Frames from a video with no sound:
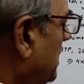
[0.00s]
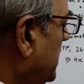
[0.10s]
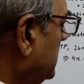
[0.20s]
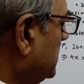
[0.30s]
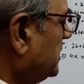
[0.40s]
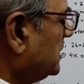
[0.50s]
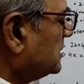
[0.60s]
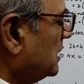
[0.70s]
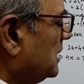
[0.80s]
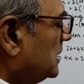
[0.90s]
by reading
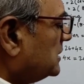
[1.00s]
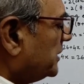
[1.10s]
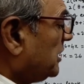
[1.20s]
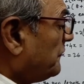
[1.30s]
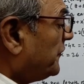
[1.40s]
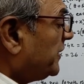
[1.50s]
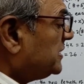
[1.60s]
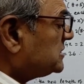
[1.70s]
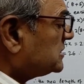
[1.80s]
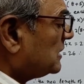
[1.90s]
the
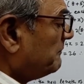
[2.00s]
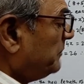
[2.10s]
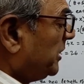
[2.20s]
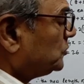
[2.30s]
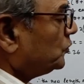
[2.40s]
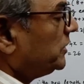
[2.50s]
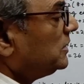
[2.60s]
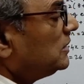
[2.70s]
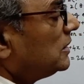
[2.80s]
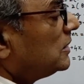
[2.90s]
difference between